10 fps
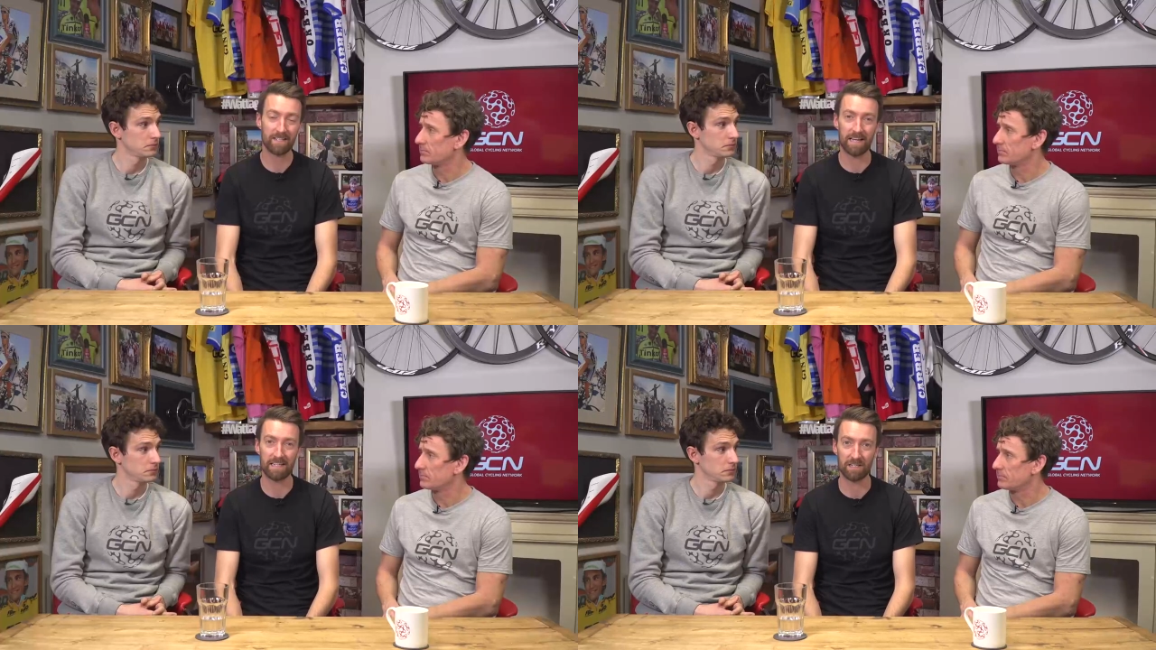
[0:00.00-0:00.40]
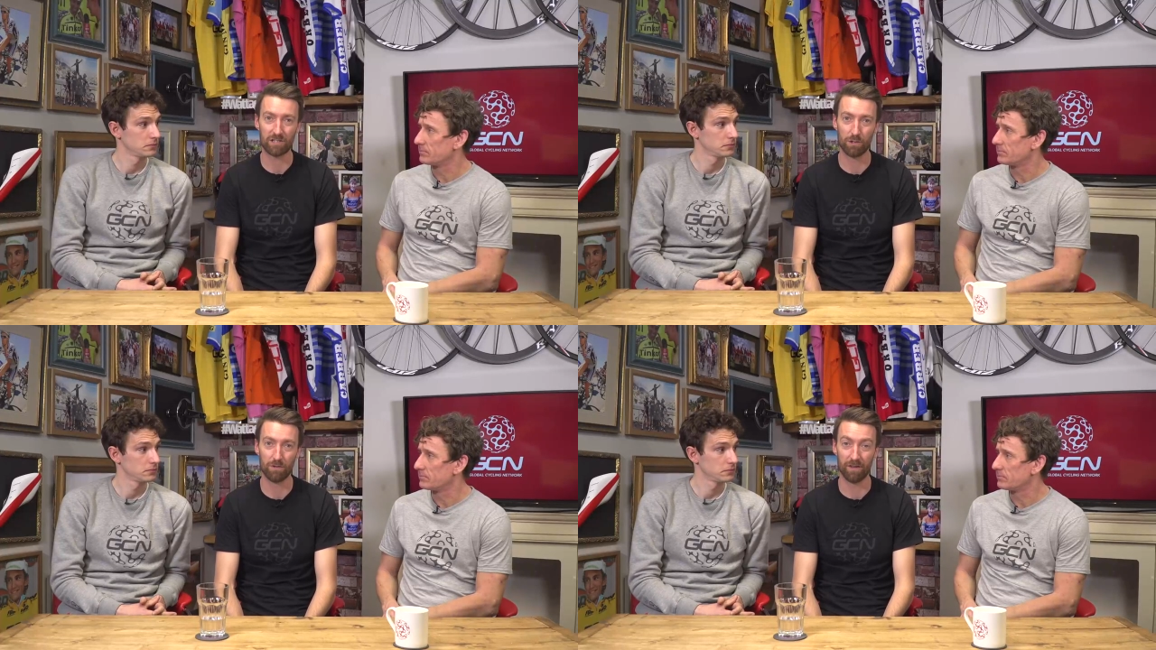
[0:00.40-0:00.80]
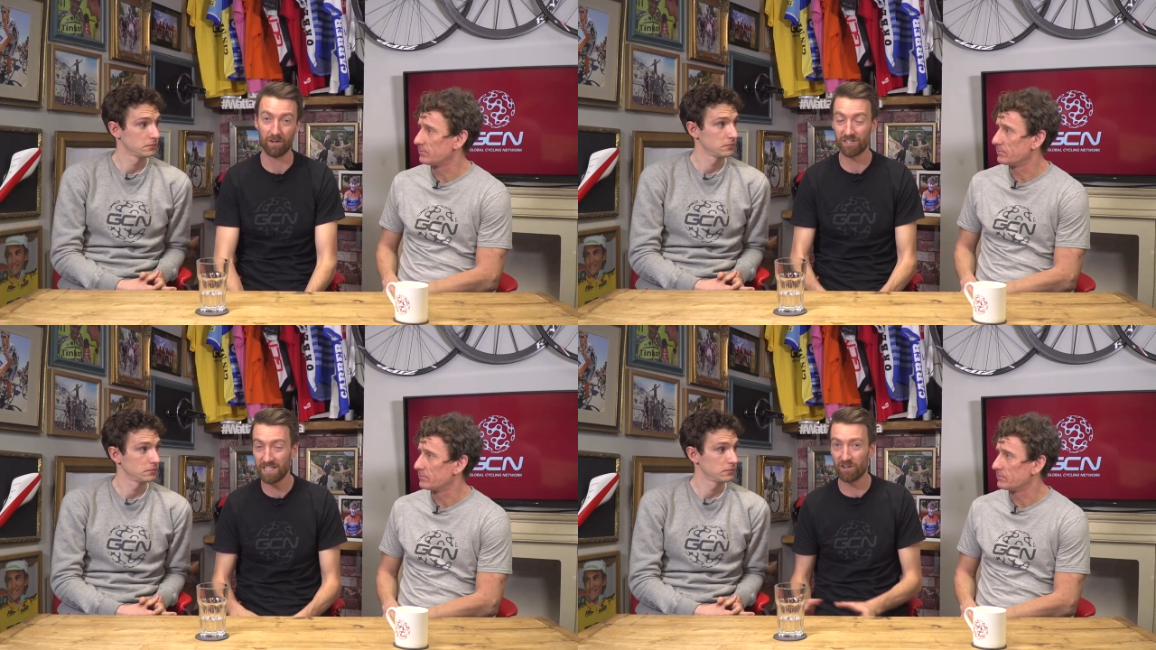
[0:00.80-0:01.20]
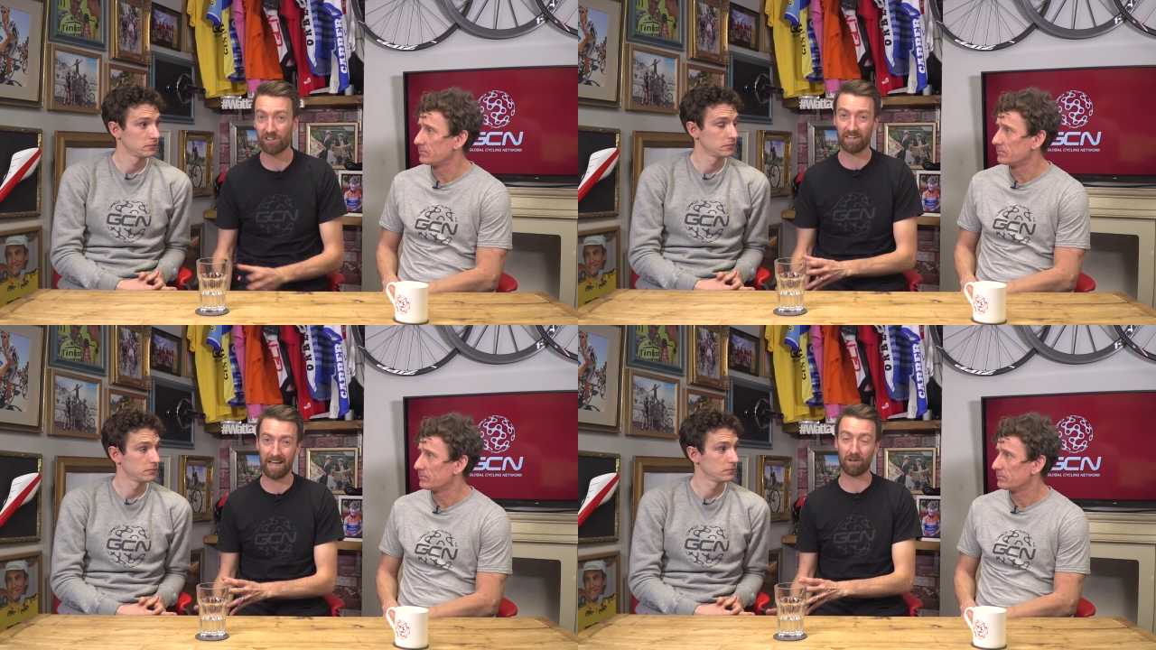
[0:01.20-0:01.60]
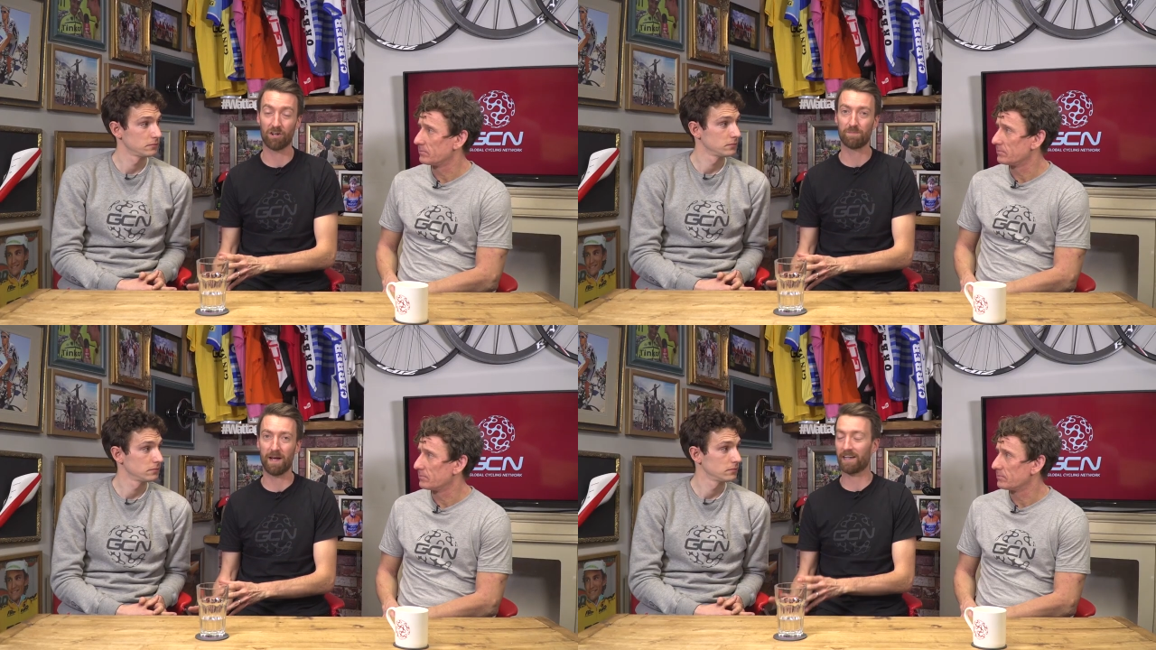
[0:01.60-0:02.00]
Speaker 1: taking two of those. She now
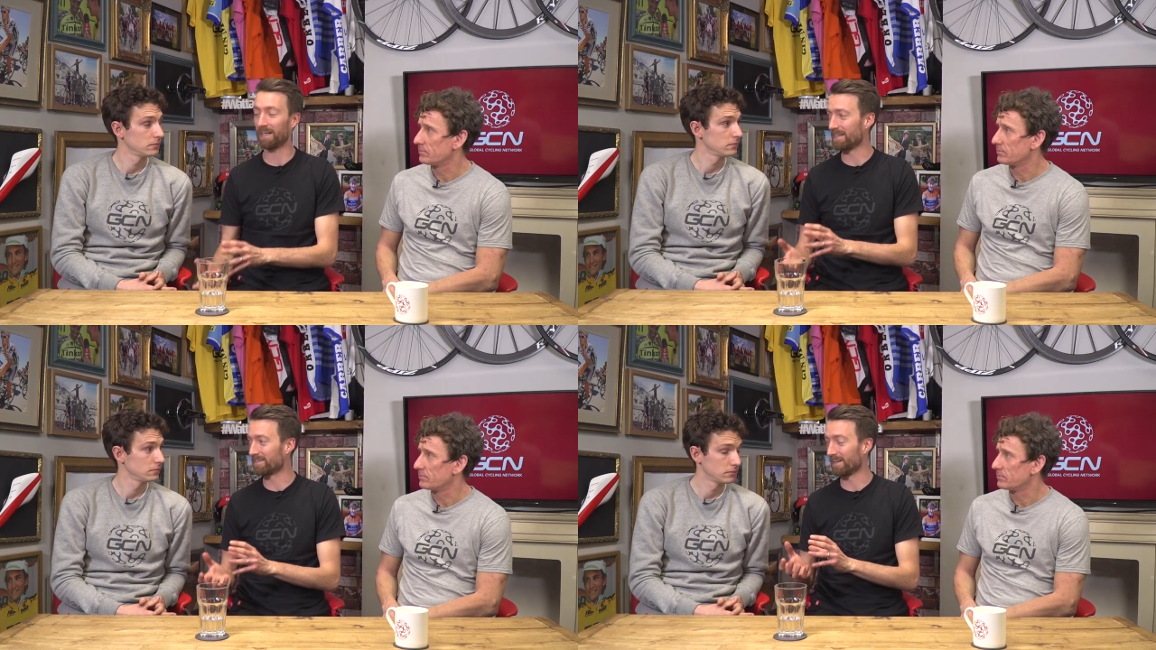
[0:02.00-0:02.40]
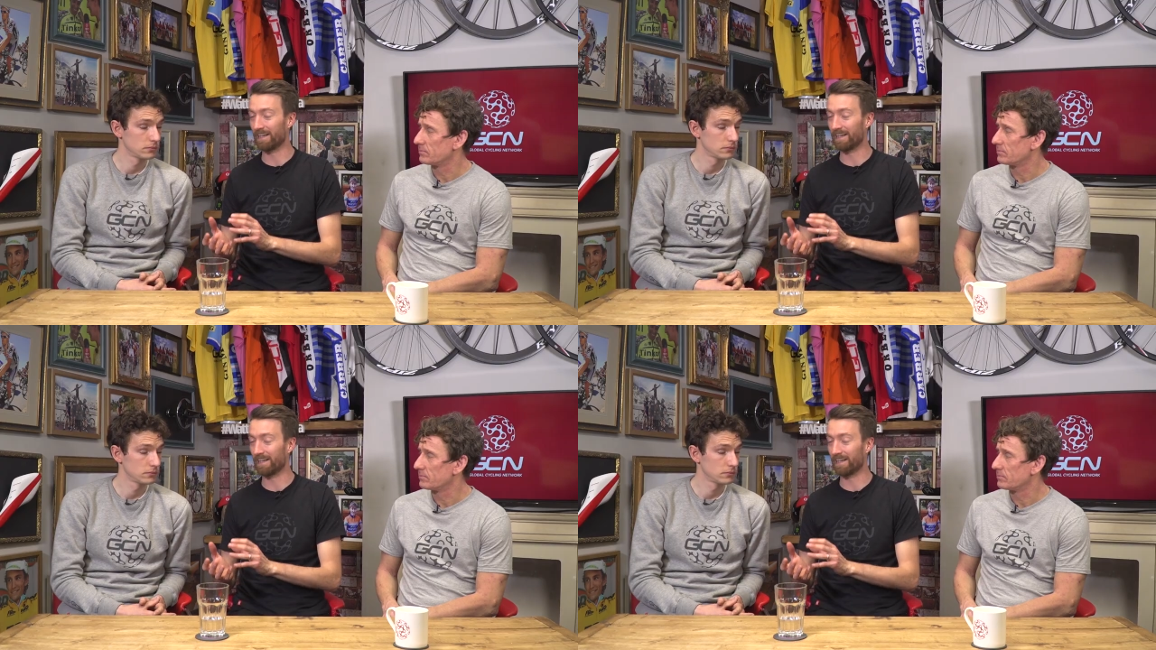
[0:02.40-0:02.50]
goes back into the